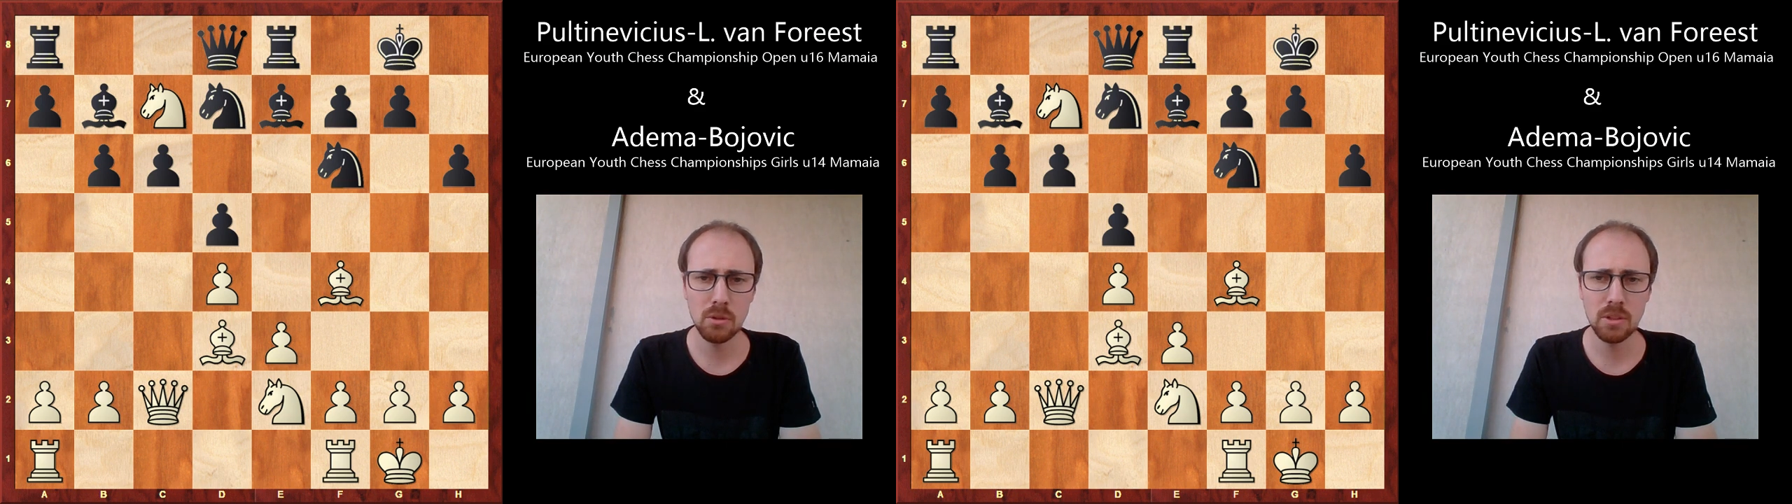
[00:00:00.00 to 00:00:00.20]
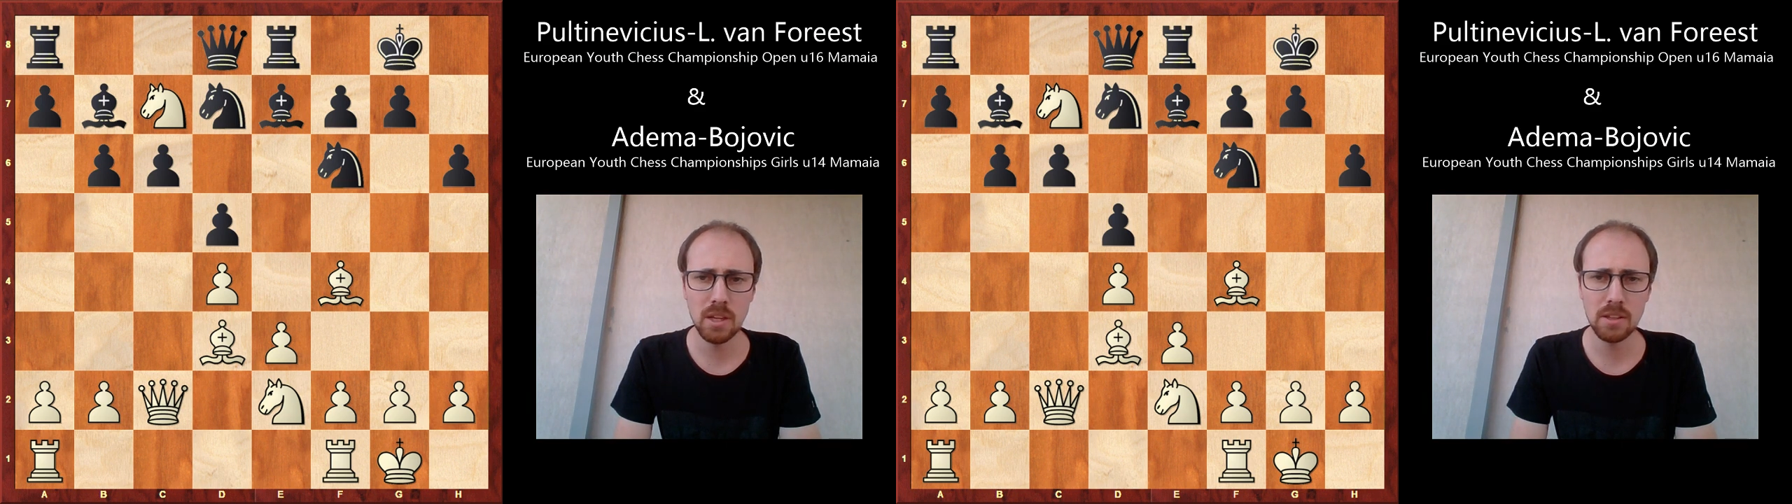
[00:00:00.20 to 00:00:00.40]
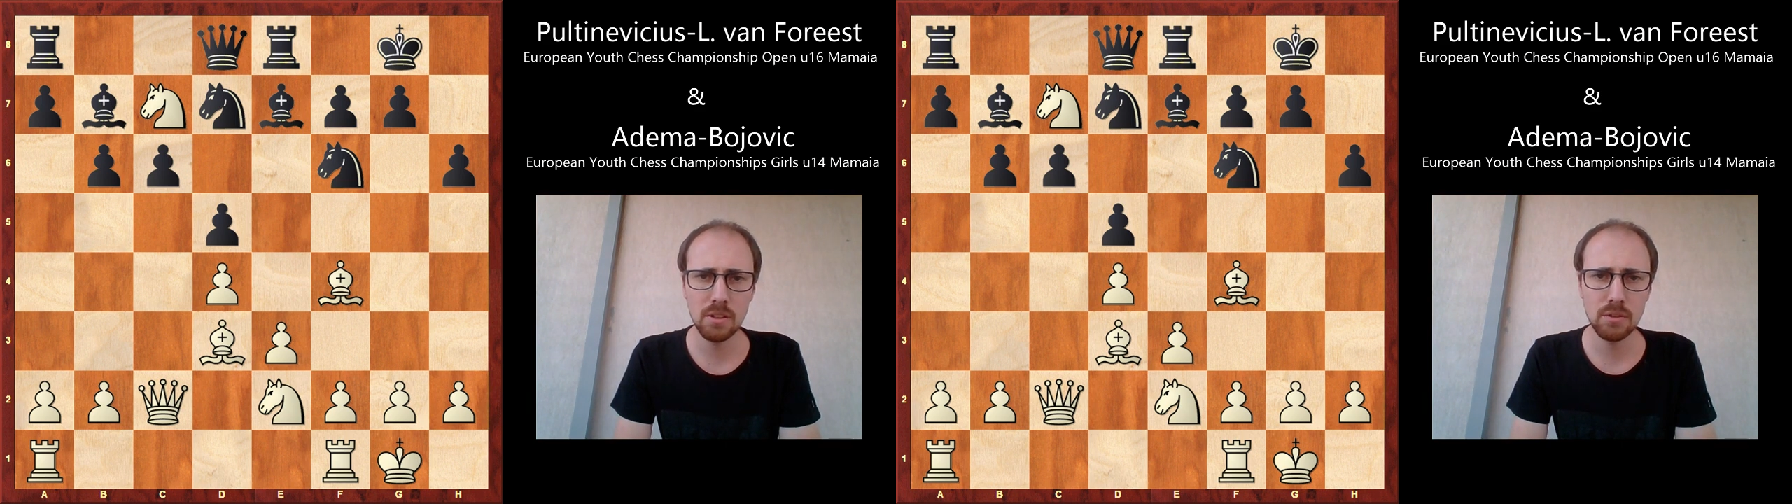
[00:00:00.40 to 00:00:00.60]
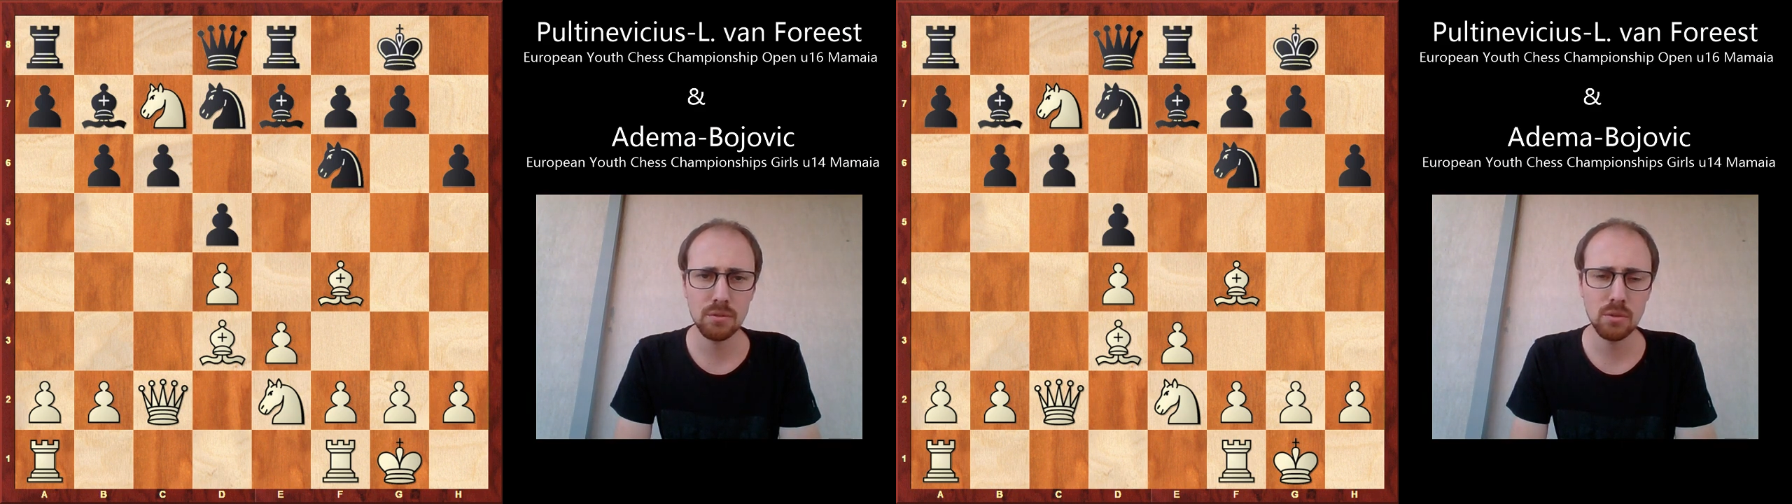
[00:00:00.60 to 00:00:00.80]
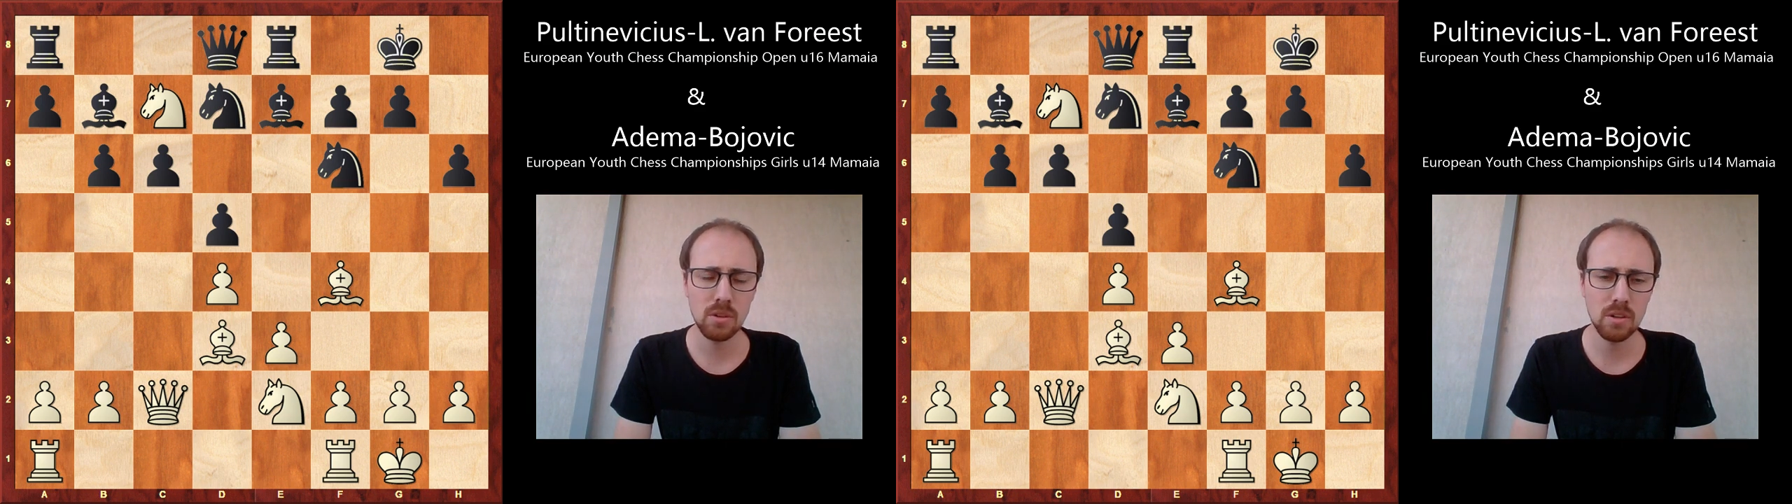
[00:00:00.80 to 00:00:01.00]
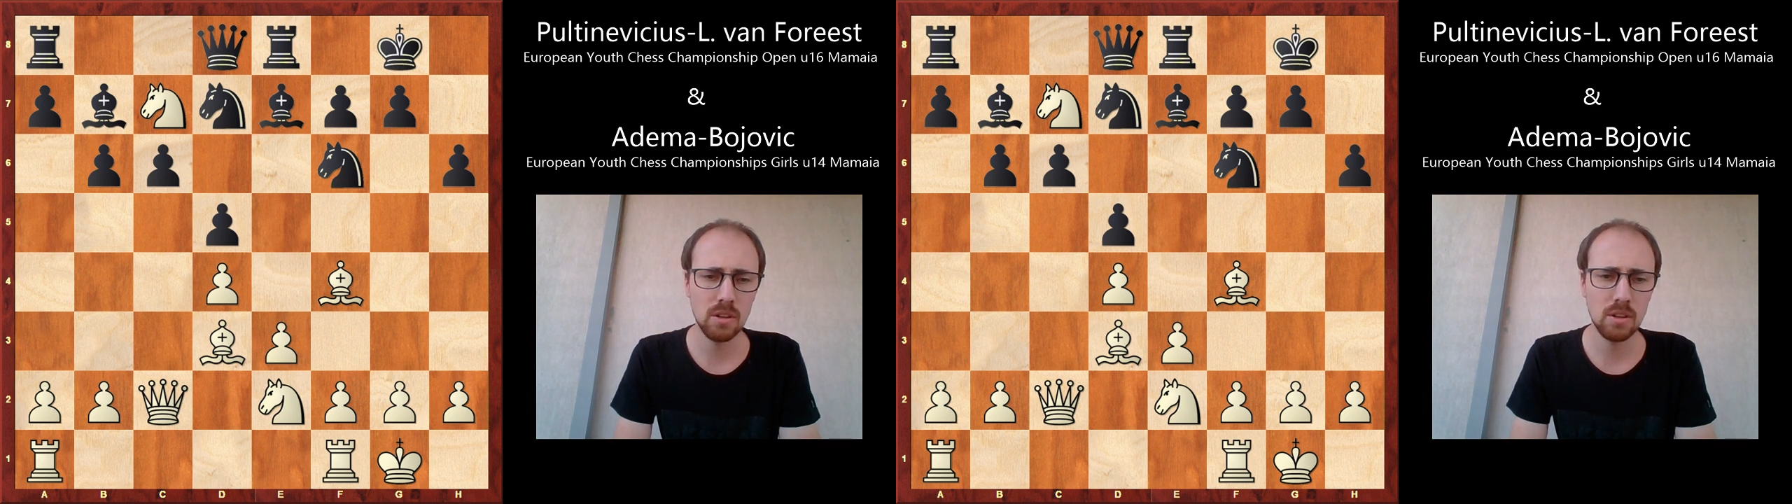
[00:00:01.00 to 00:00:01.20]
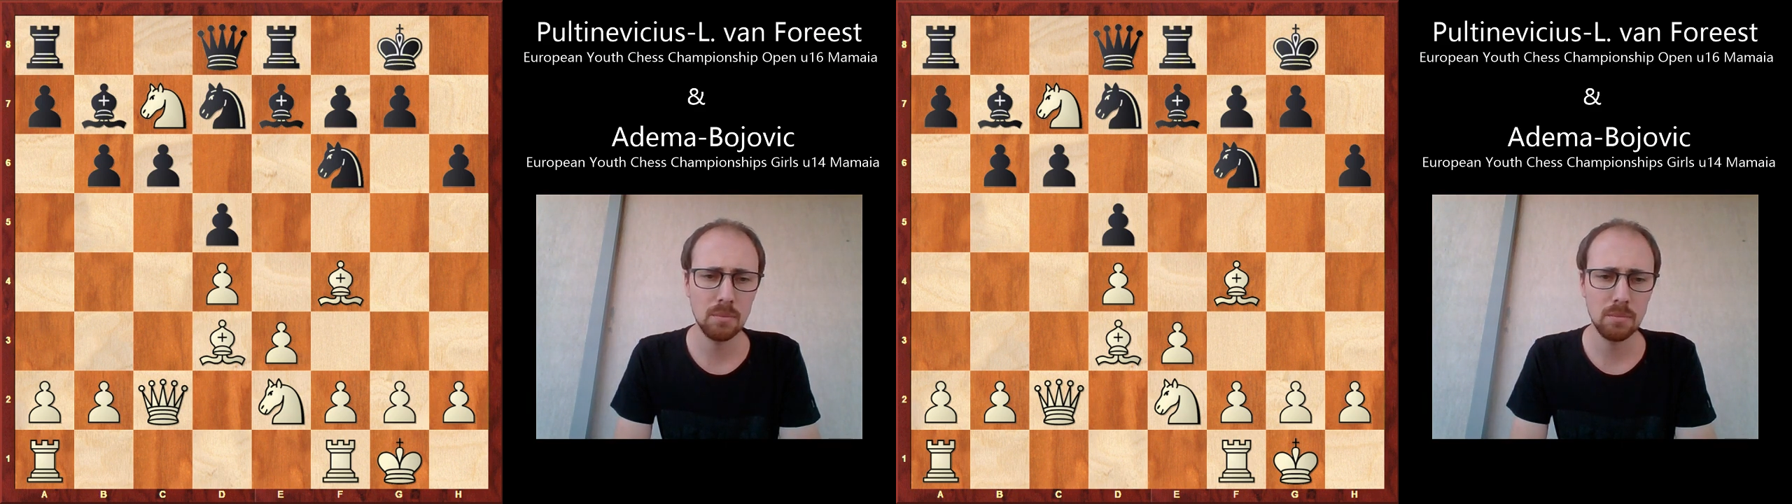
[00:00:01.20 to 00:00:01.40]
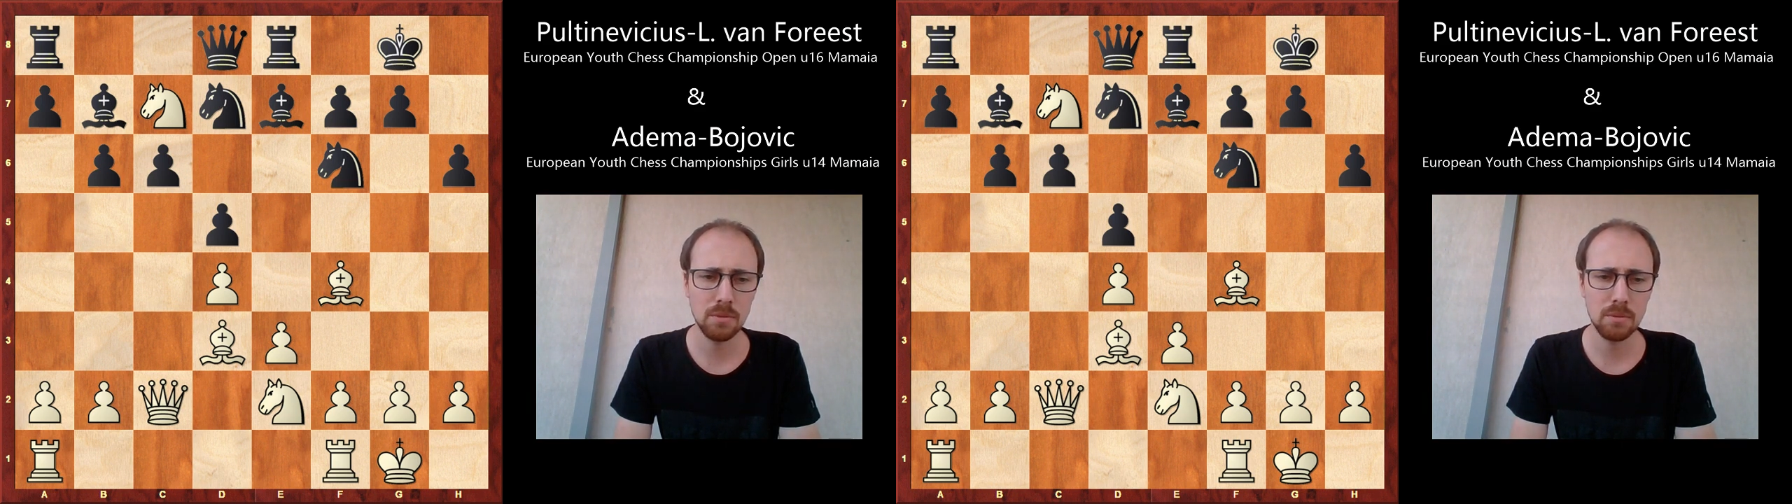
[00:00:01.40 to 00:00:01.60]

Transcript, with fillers: good candidates for um,